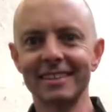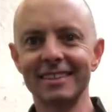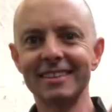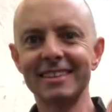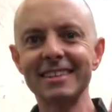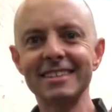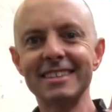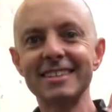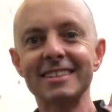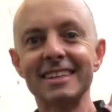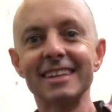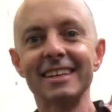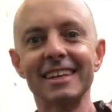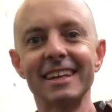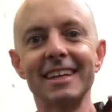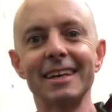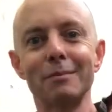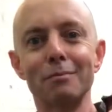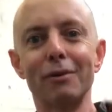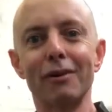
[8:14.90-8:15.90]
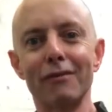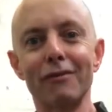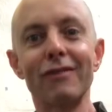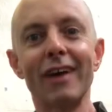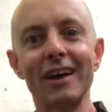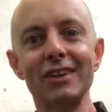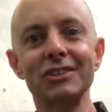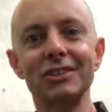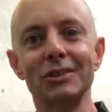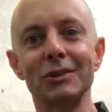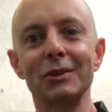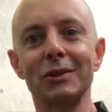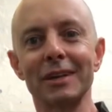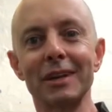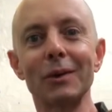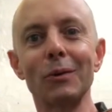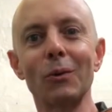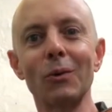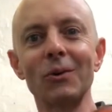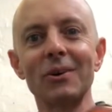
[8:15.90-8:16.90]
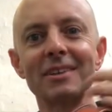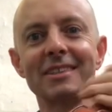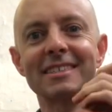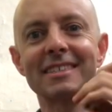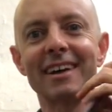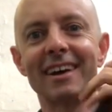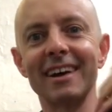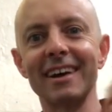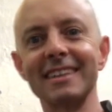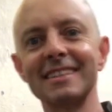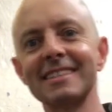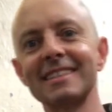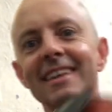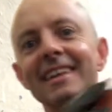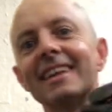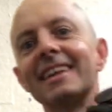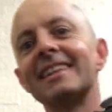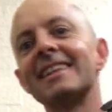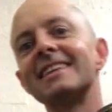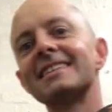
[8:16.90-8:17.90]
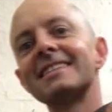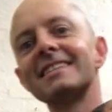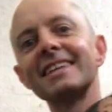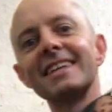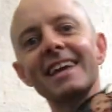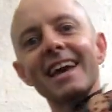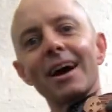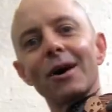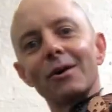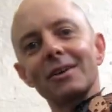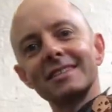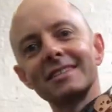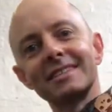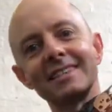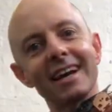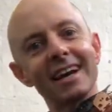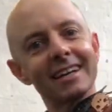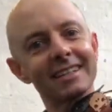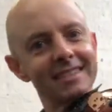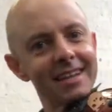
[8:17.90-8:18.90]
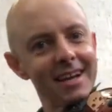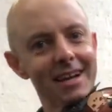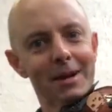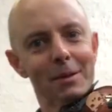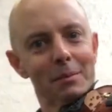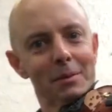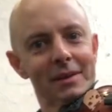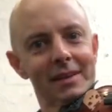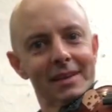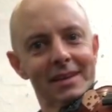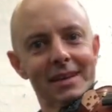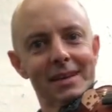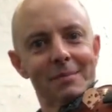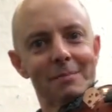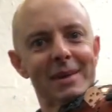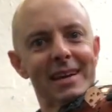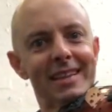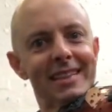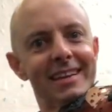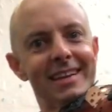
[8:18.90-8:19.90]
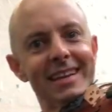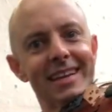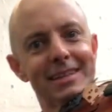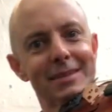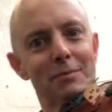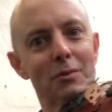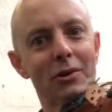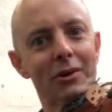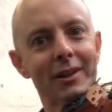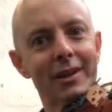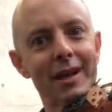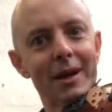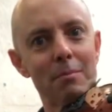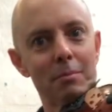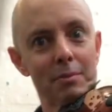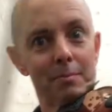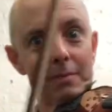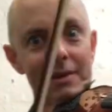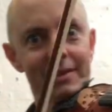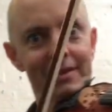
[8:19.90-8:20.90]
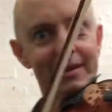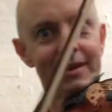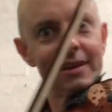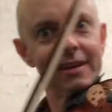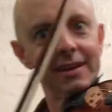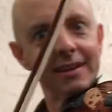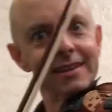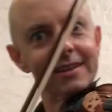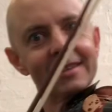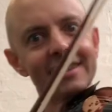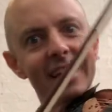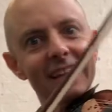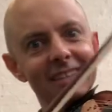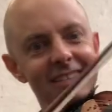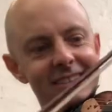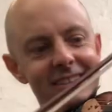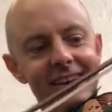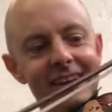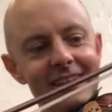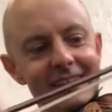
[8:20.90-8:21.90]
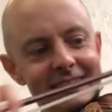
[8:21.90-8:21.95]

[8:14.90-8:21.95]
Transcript: this is Gliga Professional in quarter size. Let's see how it stacks up, being the next model up but the next size